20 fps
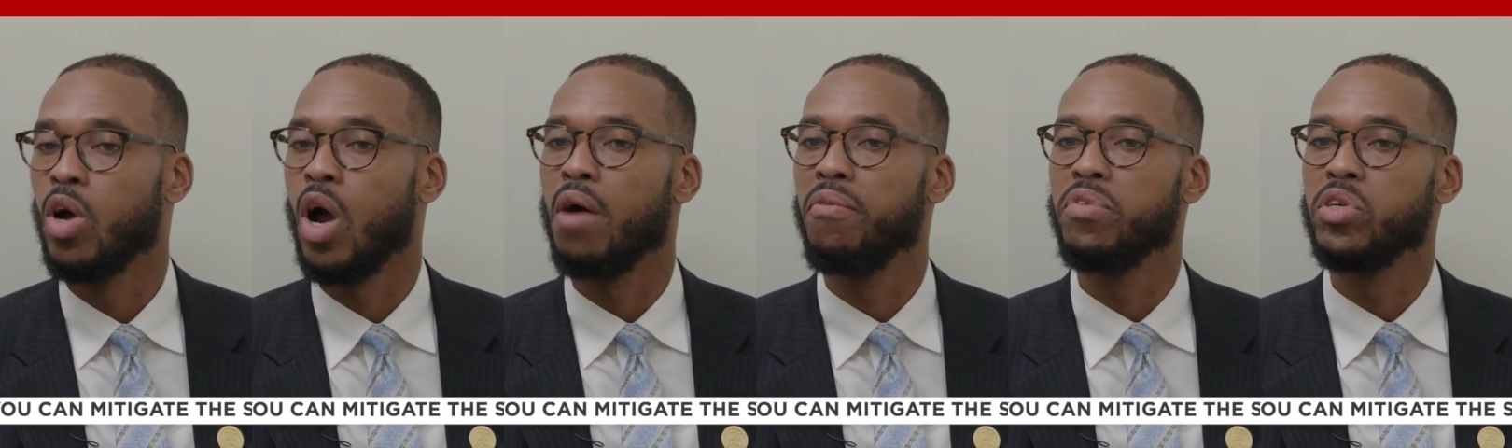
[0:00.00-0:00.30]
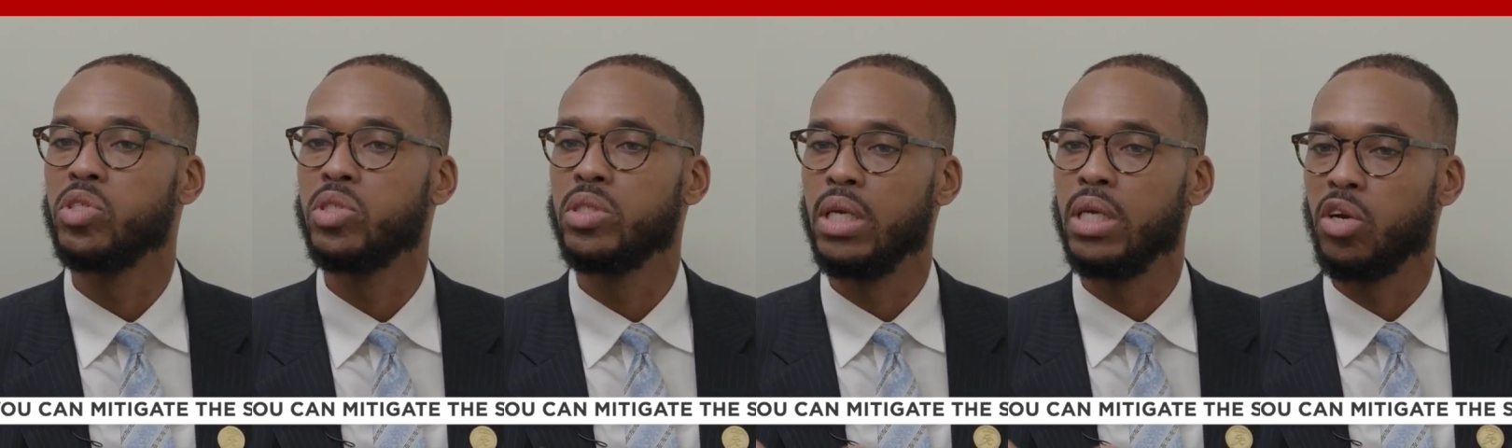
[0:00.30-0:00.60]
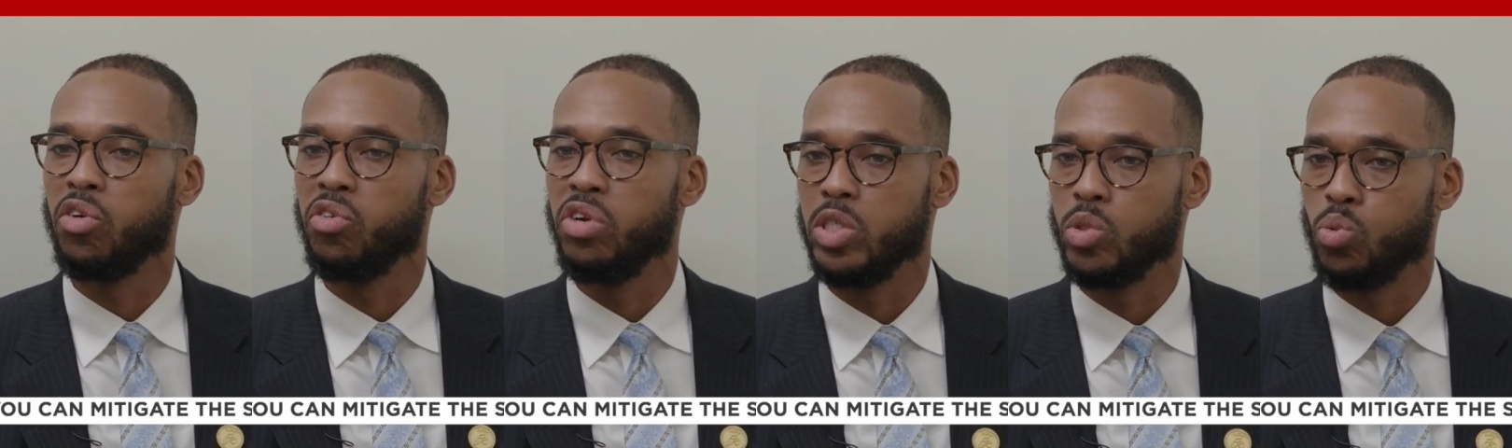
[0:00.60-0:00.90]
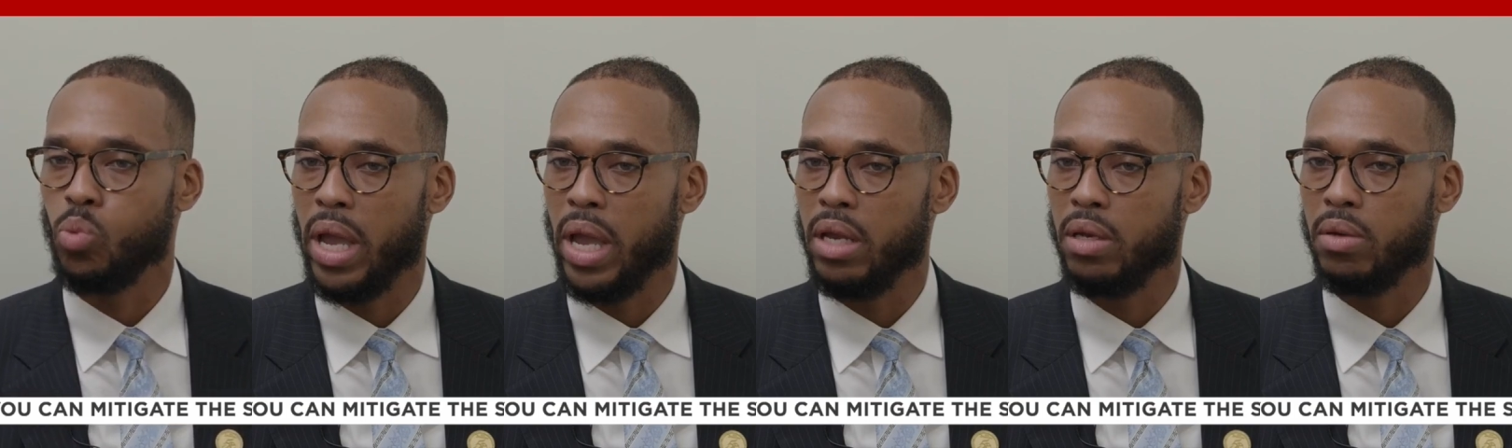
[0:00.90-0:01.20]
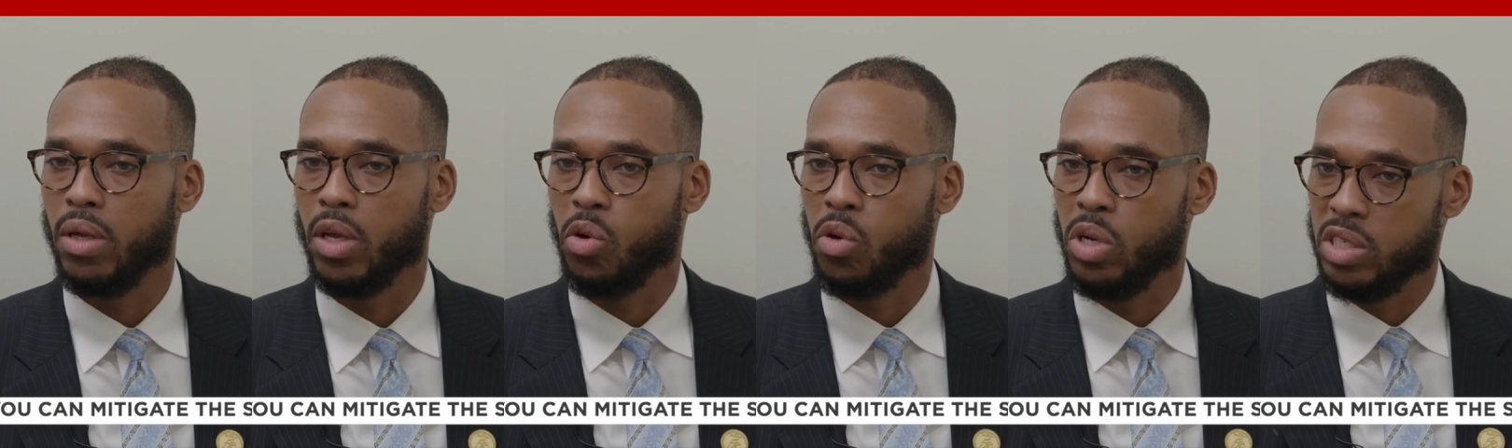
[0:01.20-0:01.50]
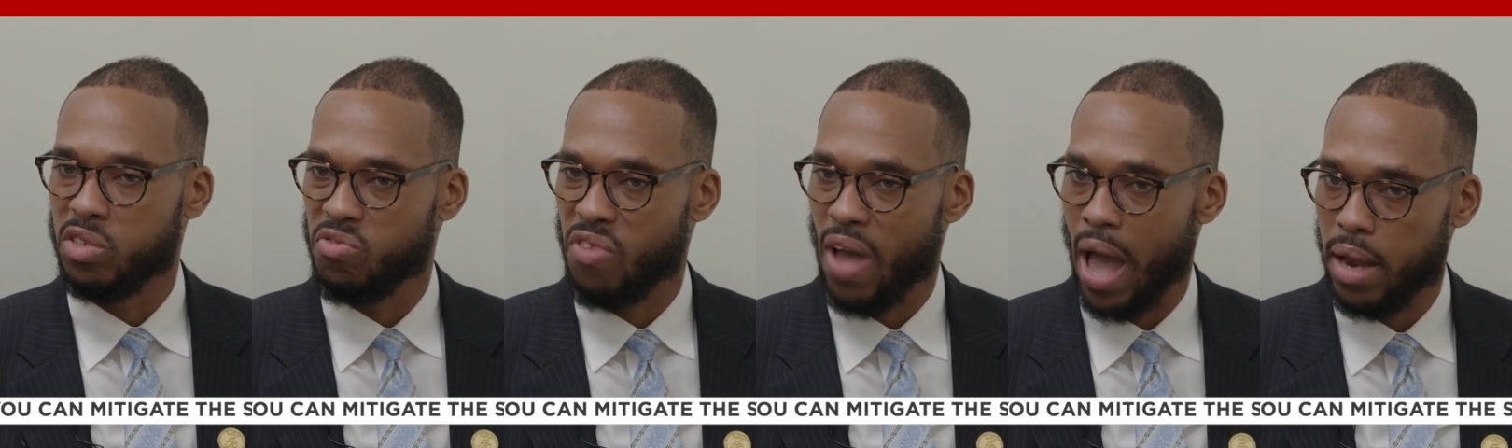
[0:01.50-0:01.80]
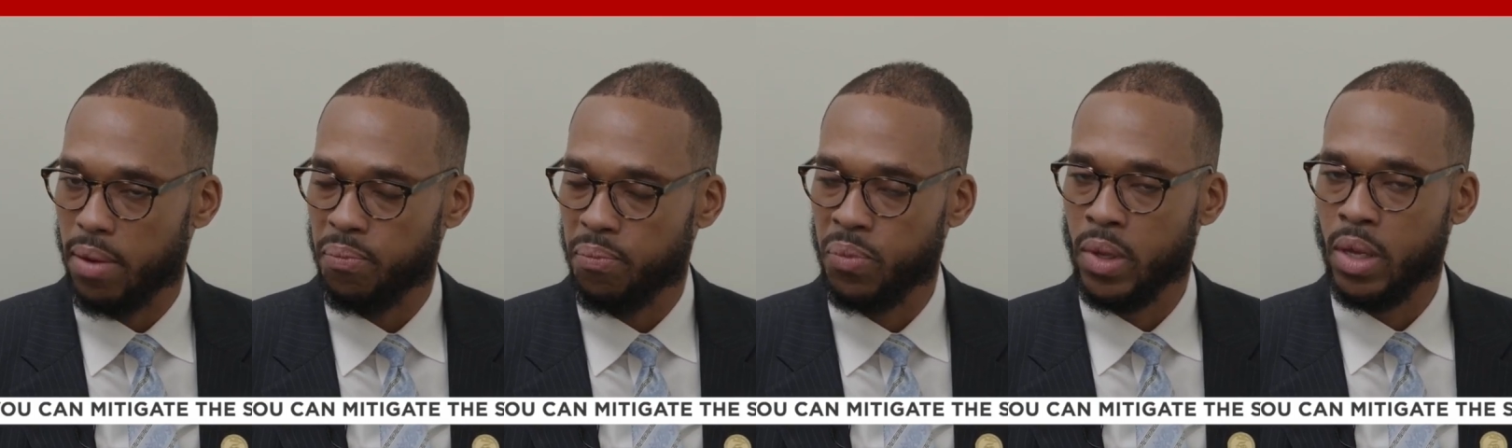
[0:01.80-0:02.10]
Obviously increased weight, increased
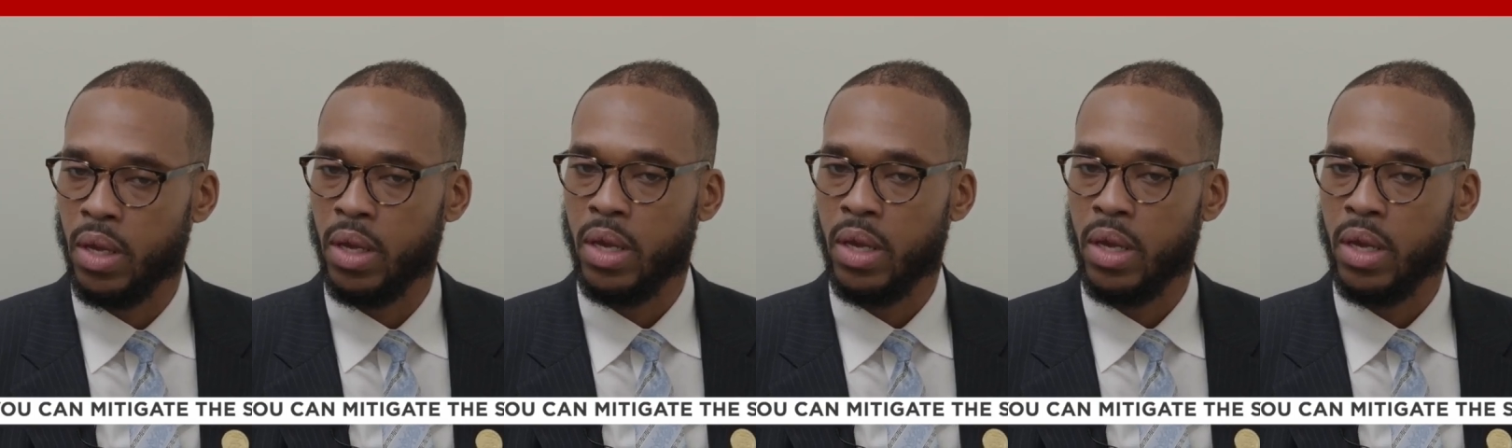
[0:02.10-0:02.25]
fat.